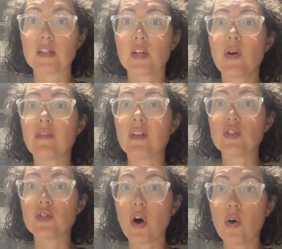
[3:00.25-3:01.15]
So you have the
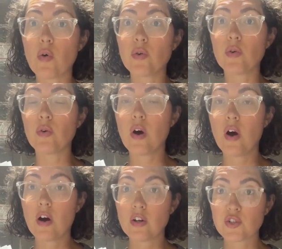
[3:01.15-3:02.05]
total
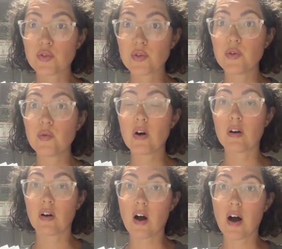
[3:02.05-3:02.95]
true
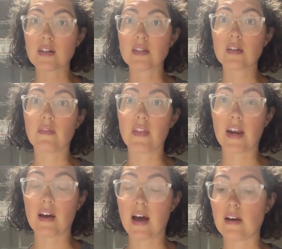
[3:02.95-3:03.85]
cost of
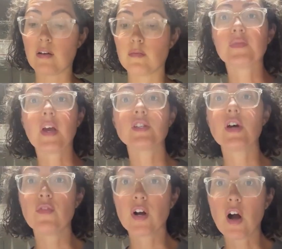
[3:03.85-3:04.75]
that item.
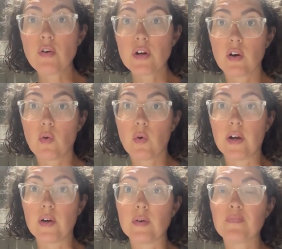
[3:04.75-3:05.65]
So for coconut
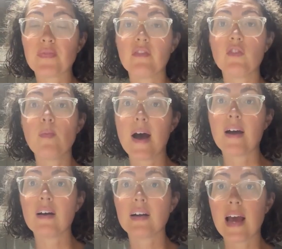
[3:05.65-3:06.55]
oil, if you buy
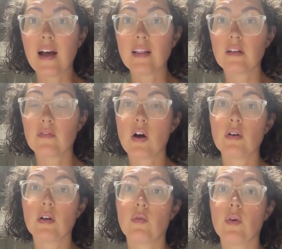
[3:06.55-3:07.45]
a gallon of
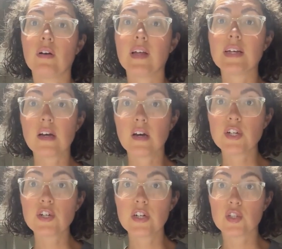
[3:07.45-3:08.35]
coconut oil, that's
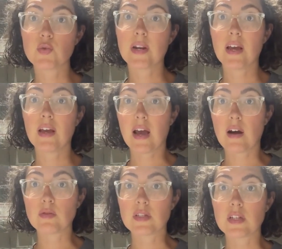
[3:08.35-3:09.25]
128
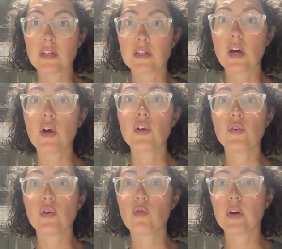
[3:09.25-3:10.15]
ounces.
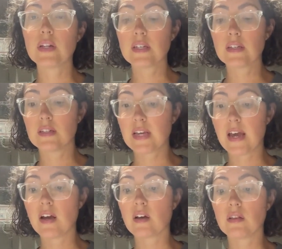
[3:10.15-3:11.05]
You're going to
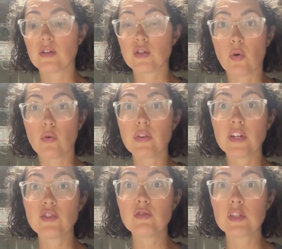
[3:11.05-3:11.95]
take the total
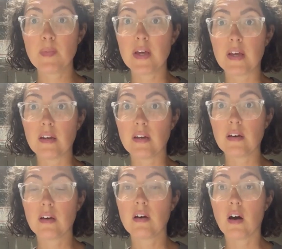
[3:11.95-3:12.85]
that you spend
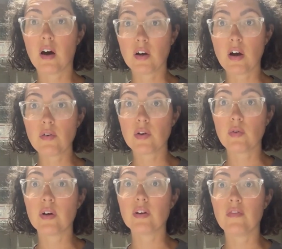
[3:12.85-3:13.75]
on coconut
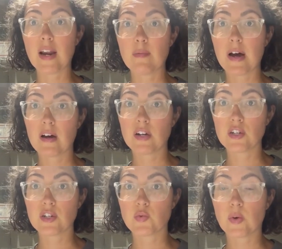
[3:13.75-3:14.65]
oil divided by
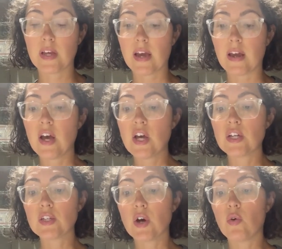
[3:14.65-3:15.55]
128.
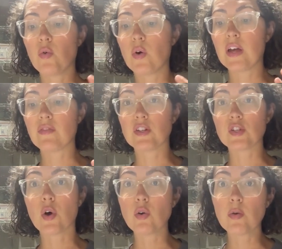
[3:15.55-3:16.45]
So if the
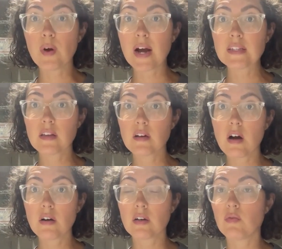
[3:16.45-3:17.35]
total price of the
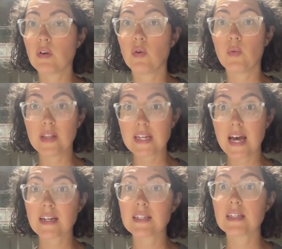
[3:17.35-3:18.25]
coconut oil with
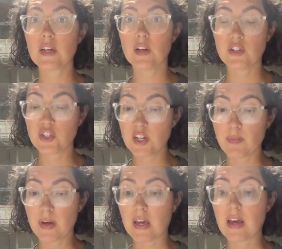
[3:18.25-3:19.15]
taxes and
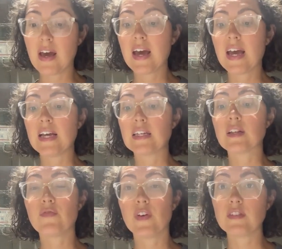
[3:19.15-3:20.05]
shipping is
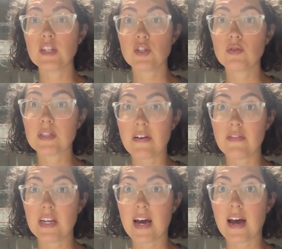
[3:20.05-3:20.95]

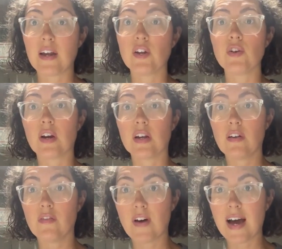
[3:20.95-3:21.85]
$52.79, you're going to
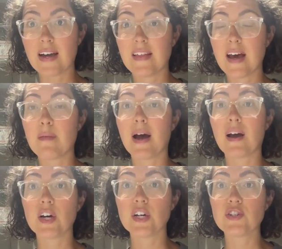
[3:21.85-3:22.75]
divide that by
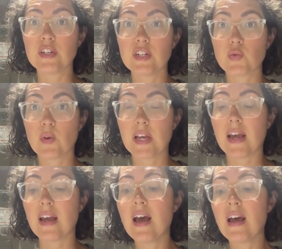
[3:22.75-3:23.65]

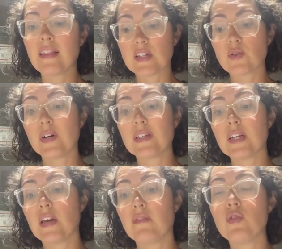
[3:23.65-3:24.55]
128. That's going to
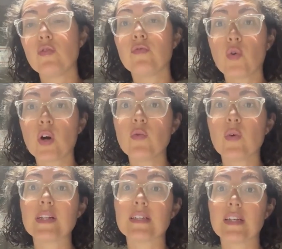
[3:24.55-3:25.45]
give you
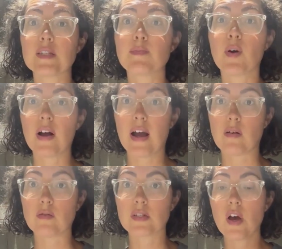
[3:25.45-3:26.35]
41 cents per
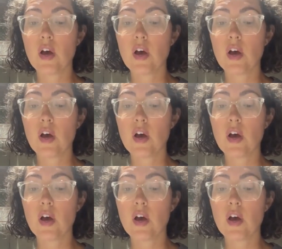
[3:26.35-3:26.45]
ounce.